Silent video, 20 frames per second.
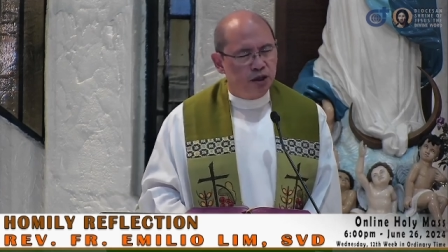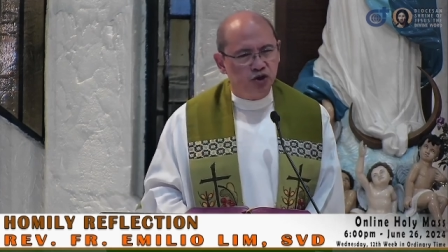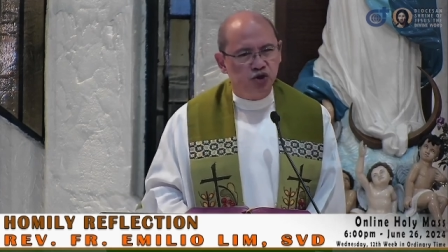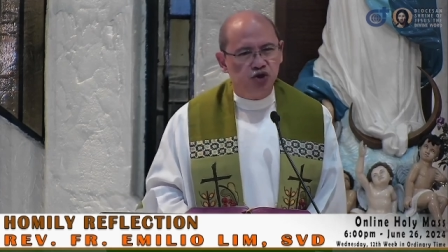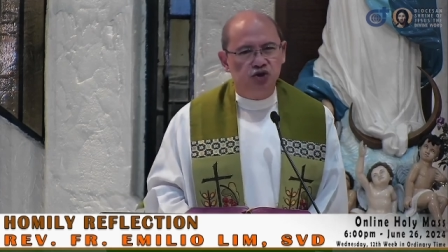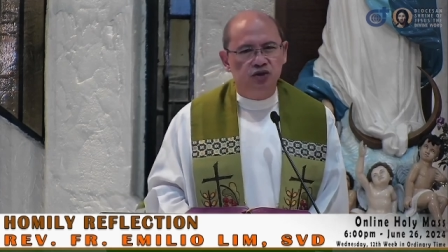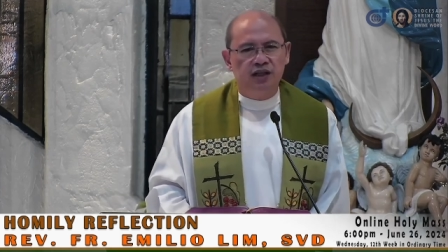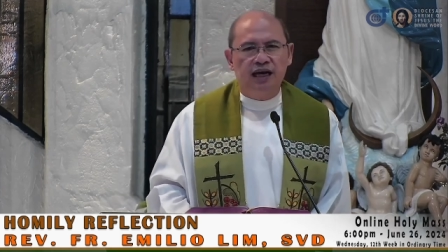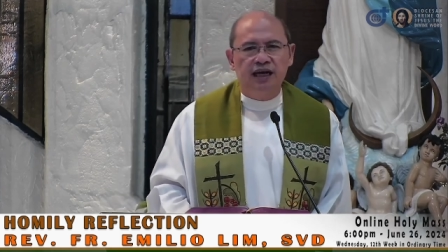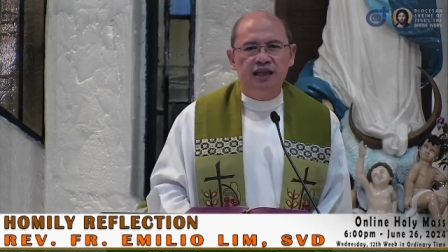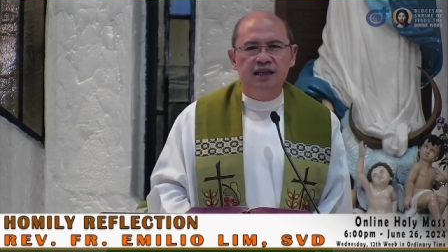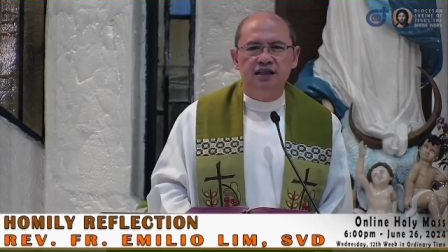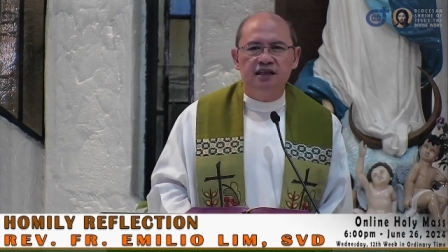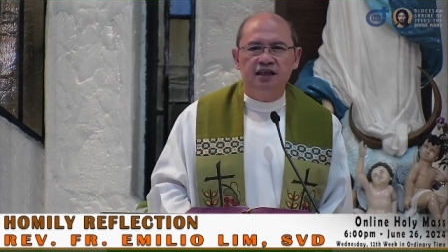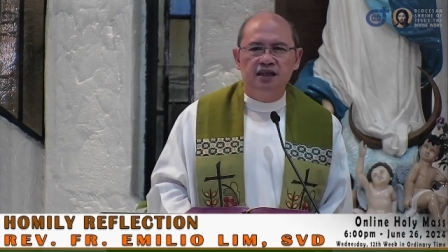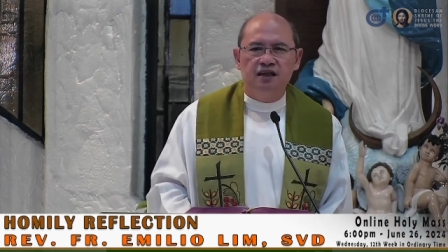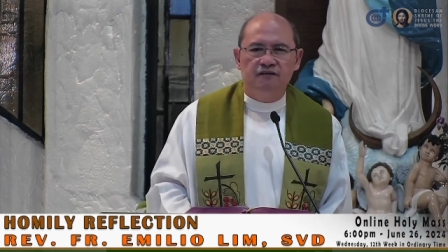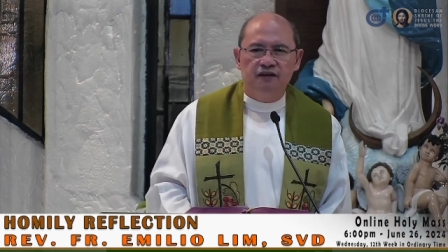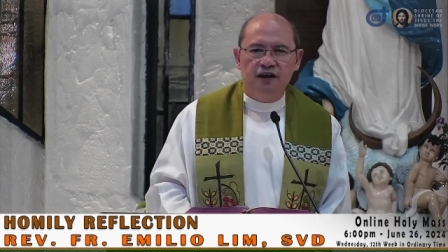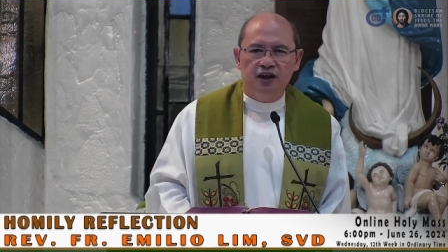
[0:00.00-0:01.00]

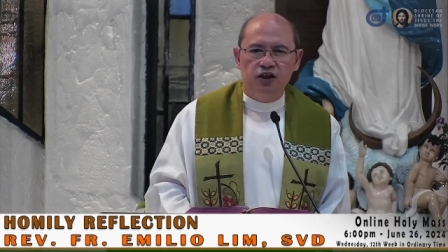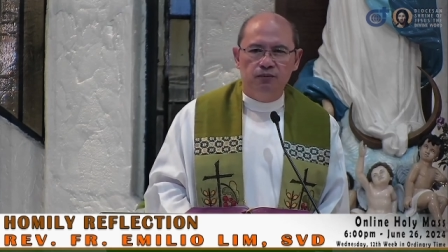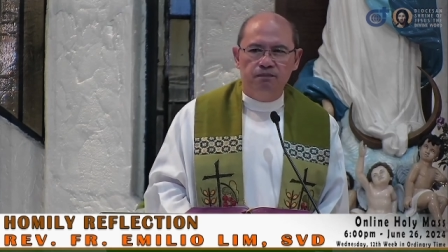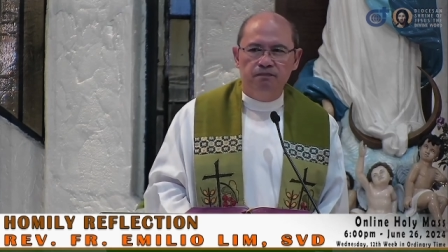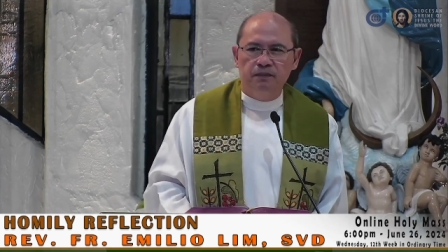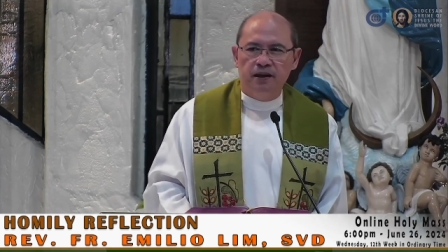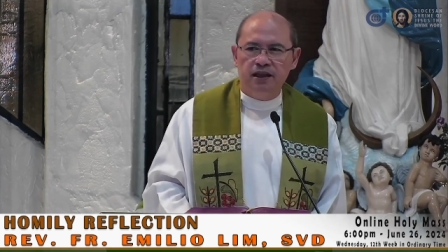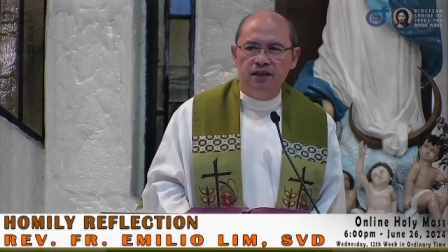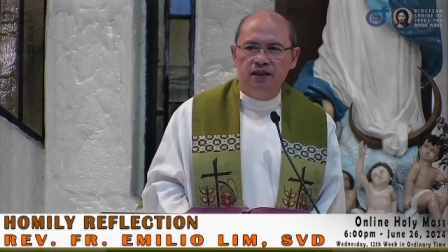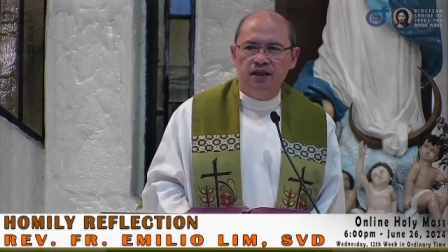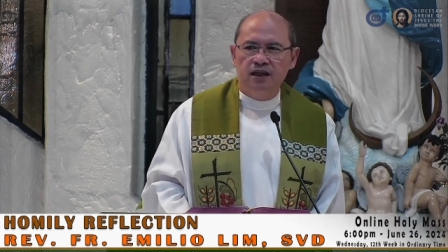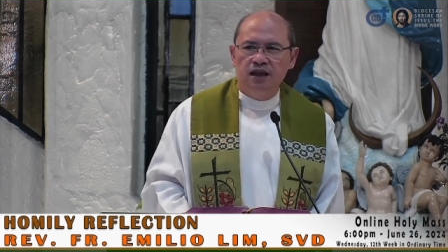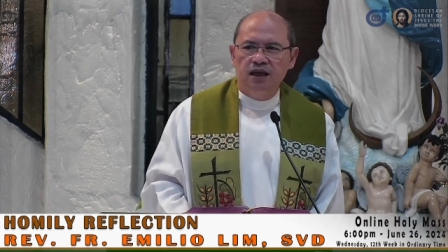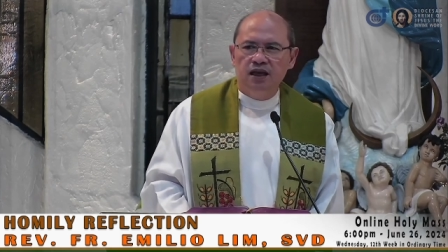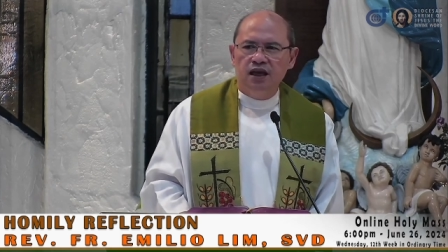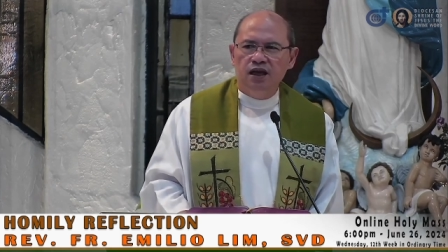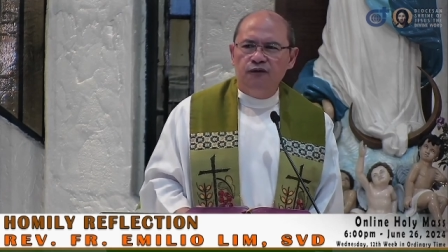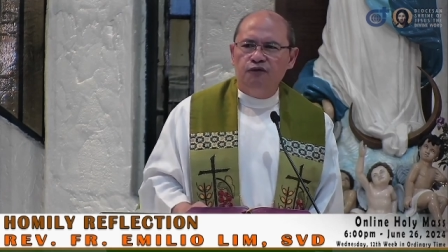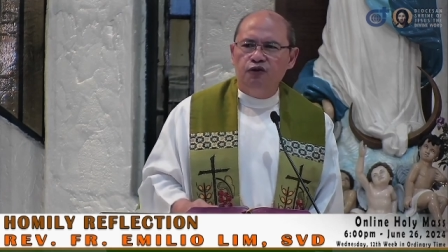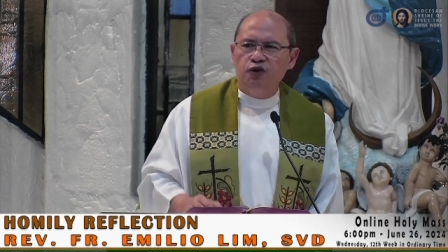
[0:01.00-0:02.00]
personality development.
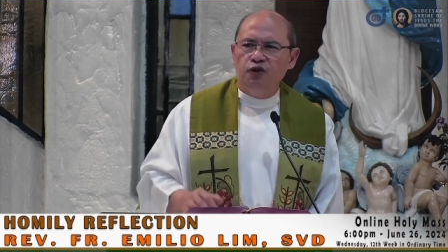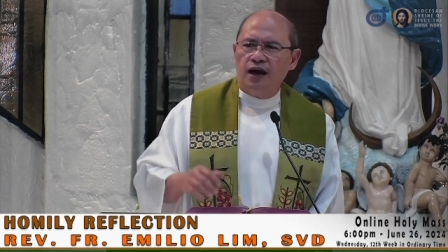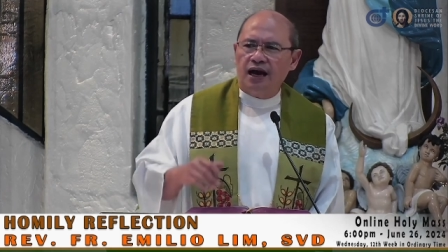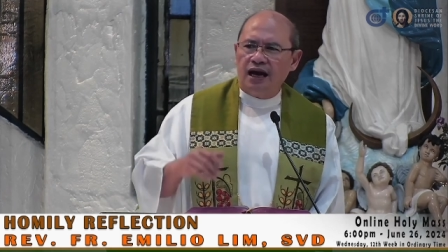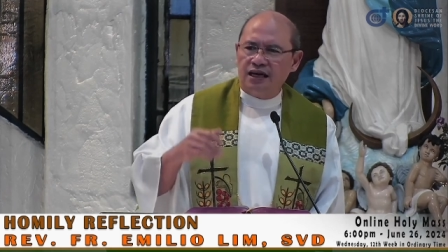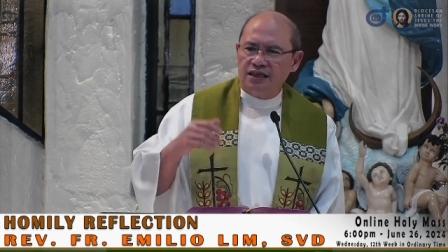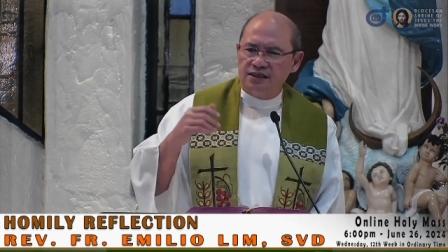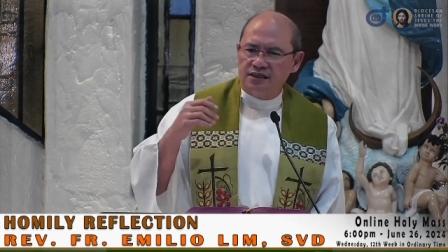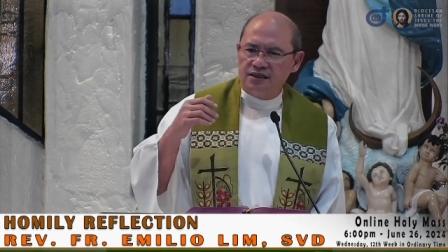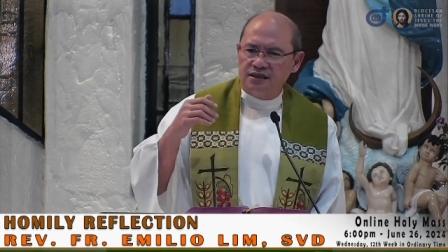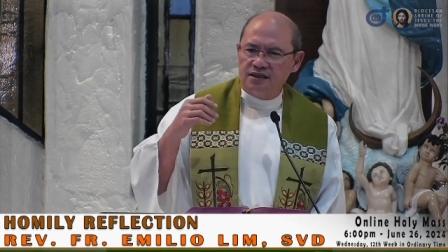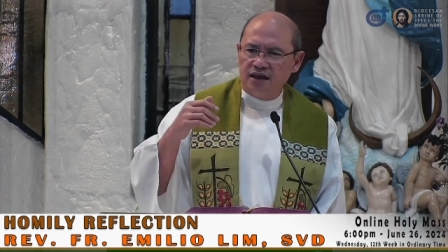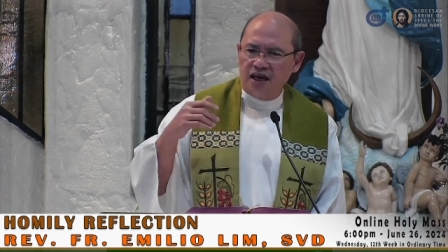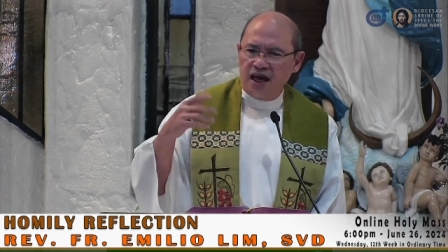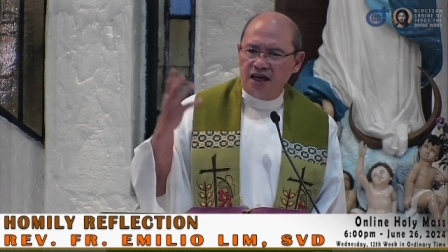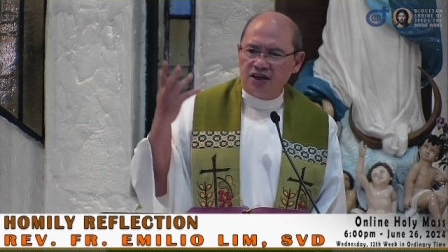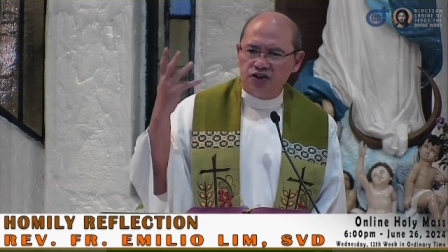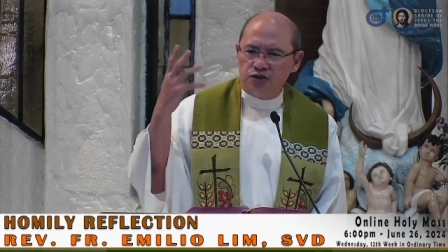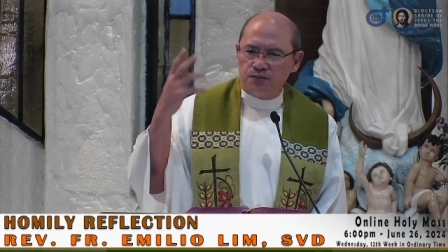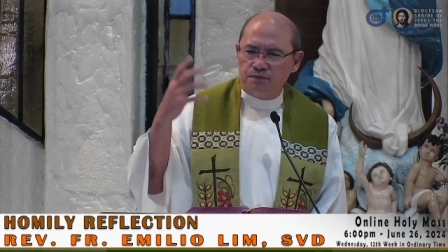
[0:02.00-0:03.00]
If you ask
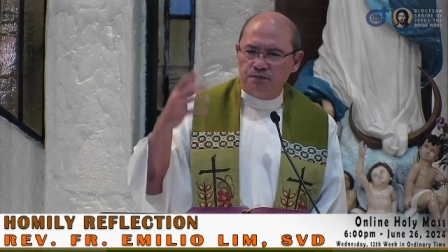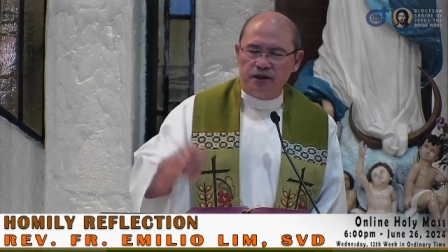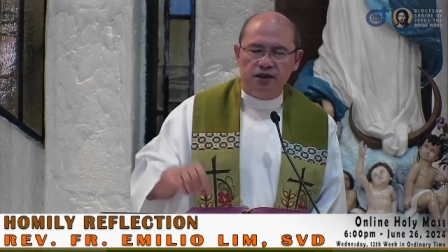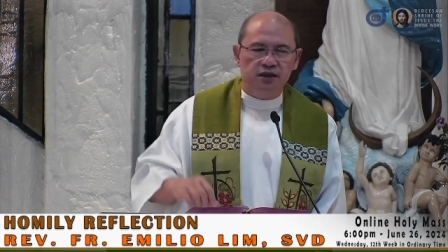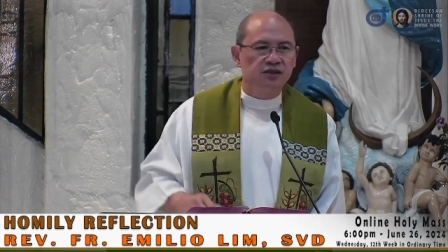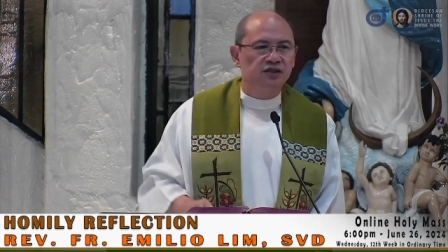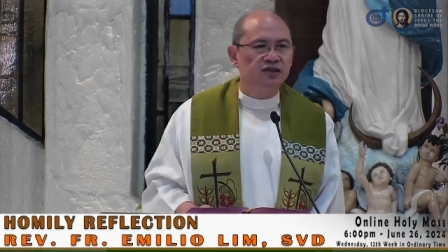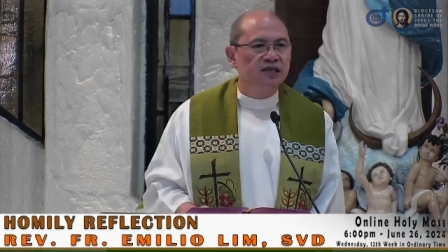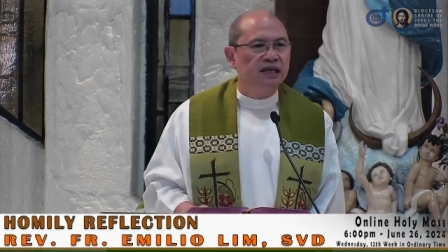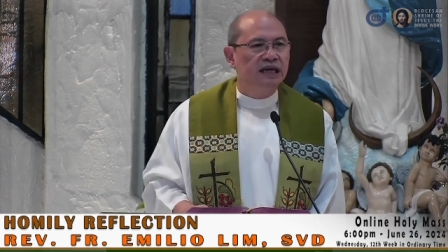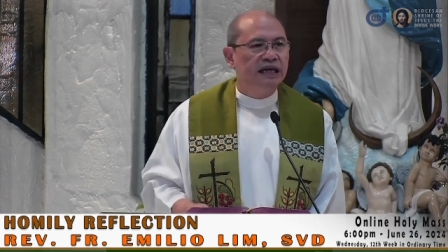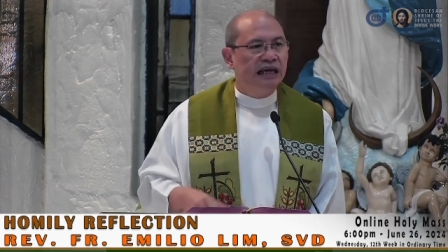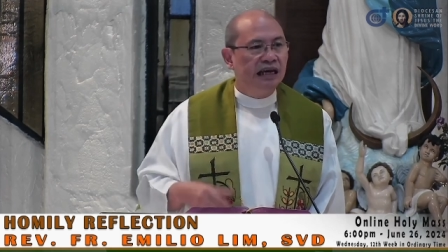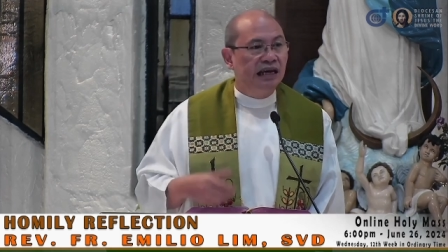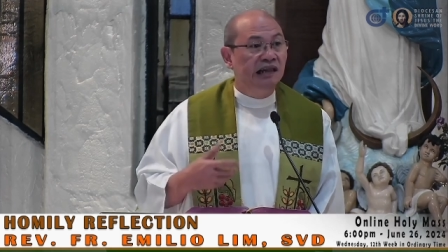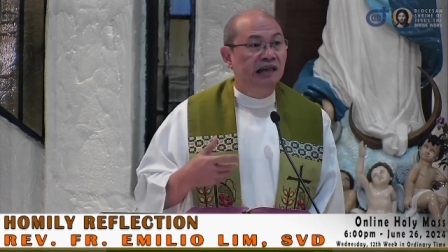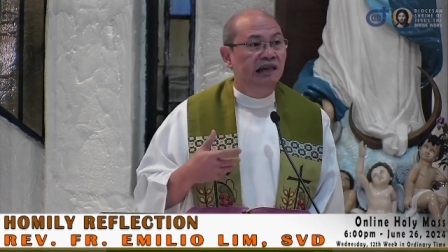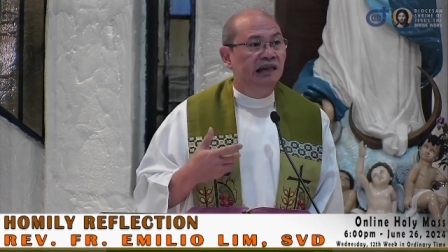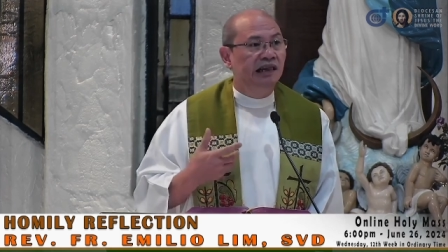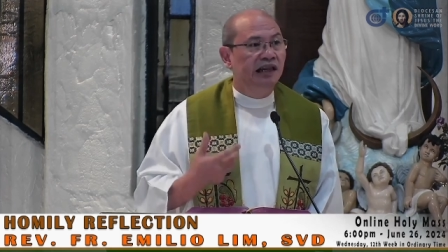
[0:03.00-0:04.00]
experts
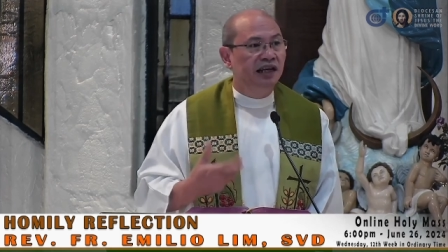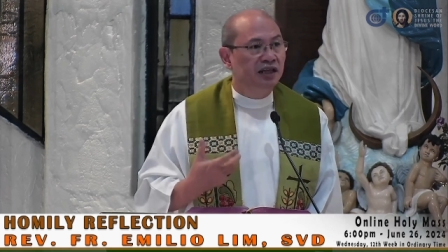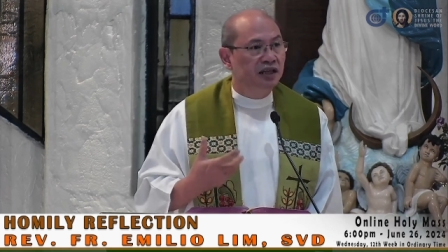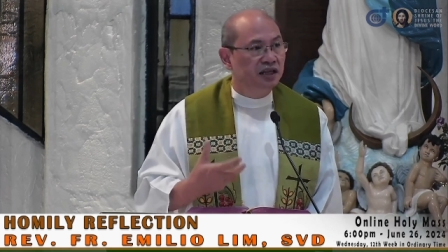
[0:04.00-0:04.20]
in